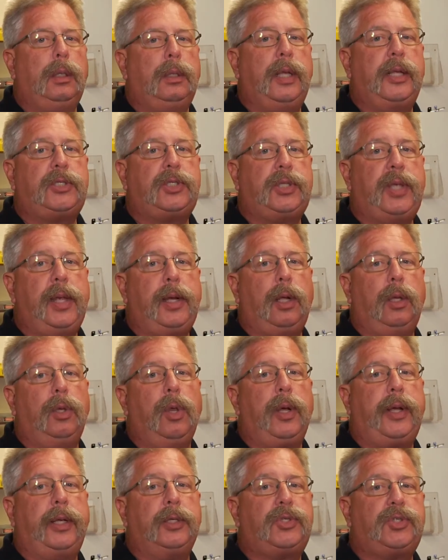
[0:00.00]
Let's take a
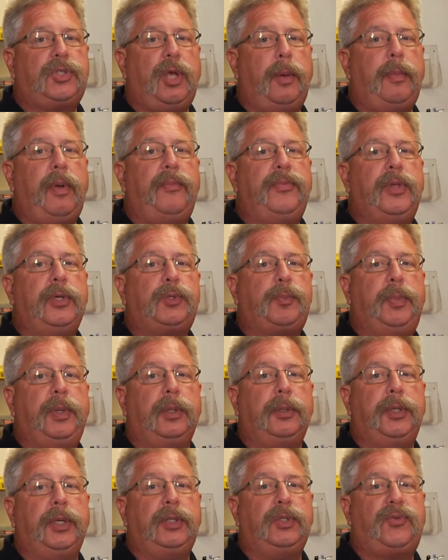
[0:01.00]
look at some of this
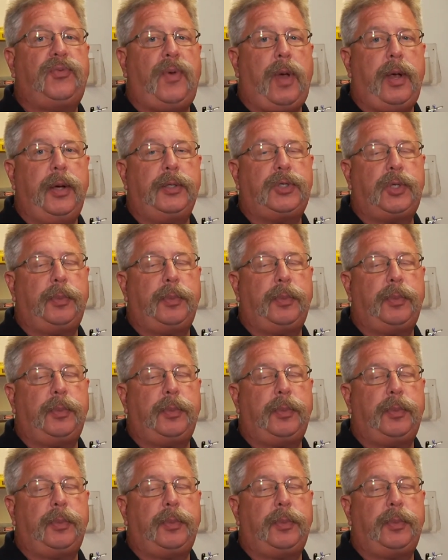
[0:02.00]
building's fire